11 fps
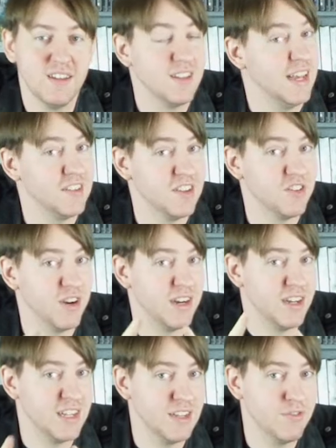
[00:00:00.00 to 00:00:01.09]
Yes, that's right,
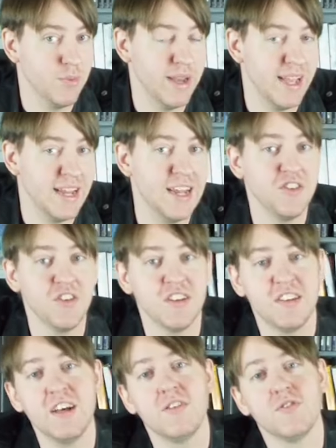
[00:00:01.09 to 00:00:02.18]
a giveaway. And as you can
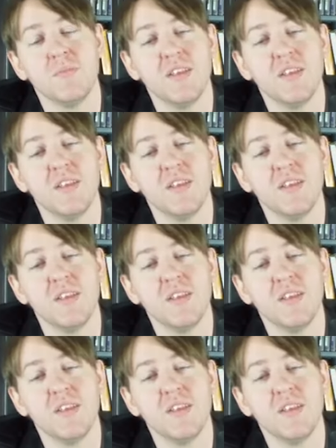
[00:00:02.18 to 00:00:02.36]
tell from